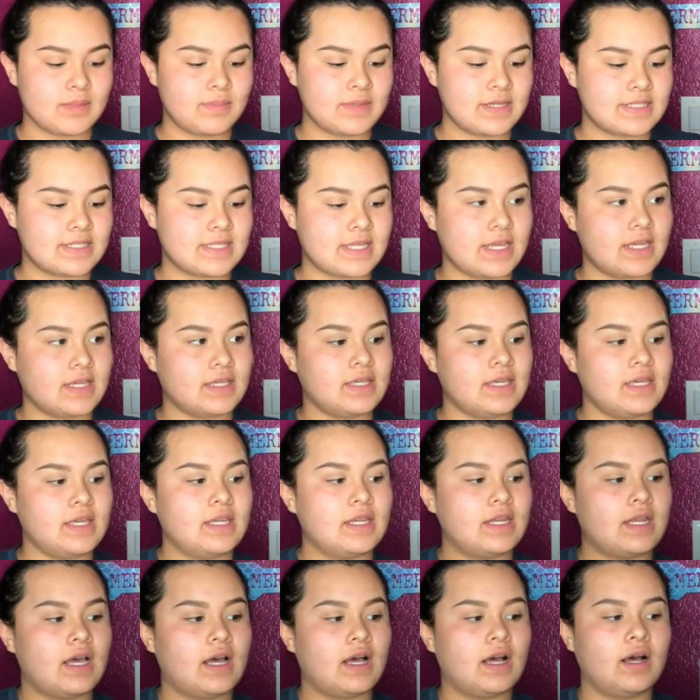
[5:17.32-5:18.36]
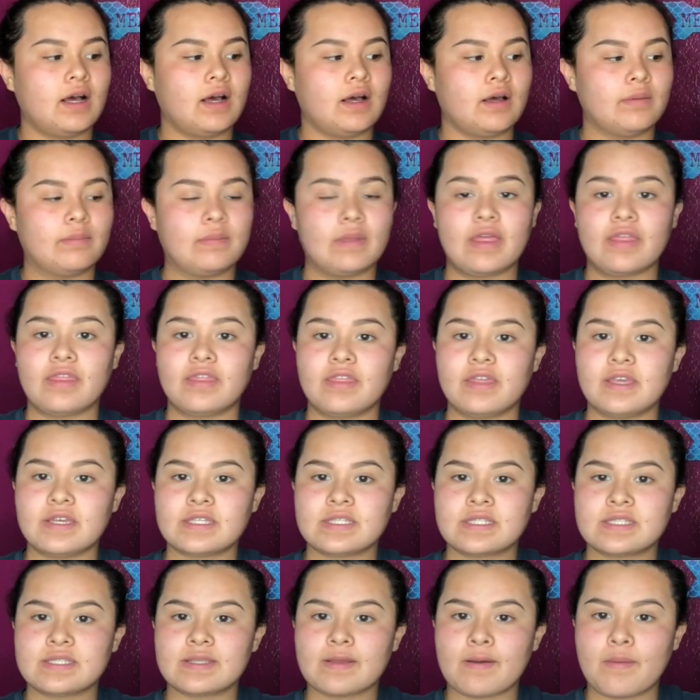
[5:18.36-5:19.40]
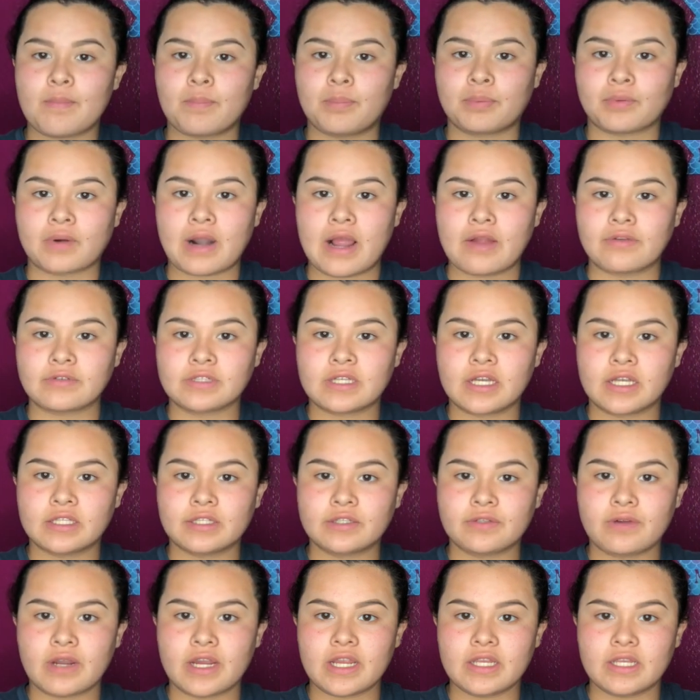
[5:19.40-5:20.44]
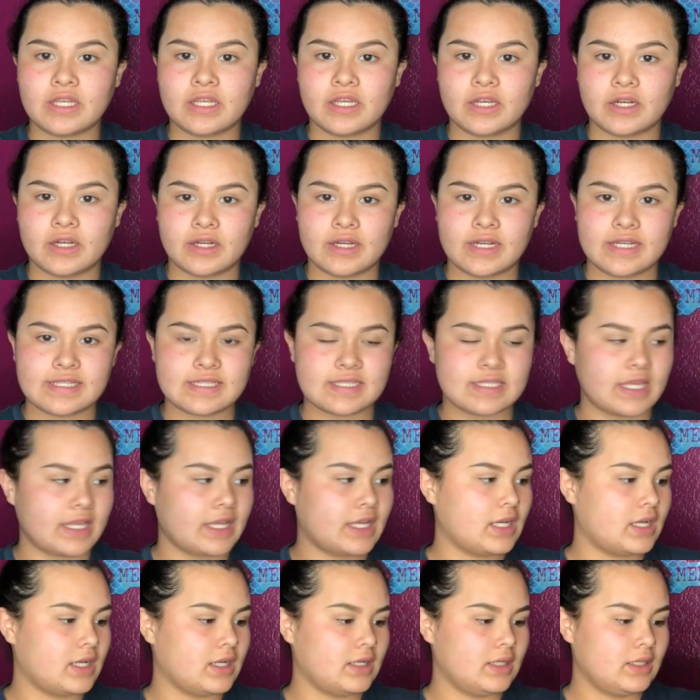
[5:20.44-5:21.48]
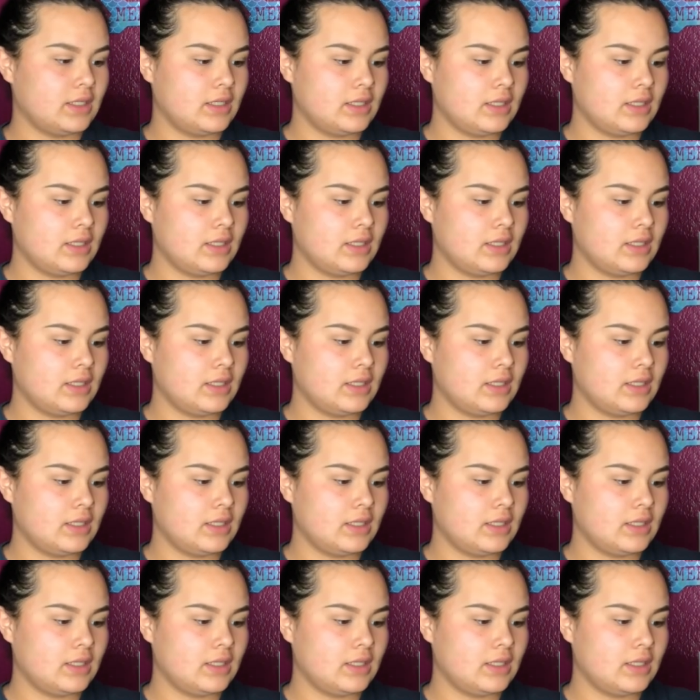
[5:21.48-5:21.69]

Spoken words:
to be taking this brown color right here. It's like a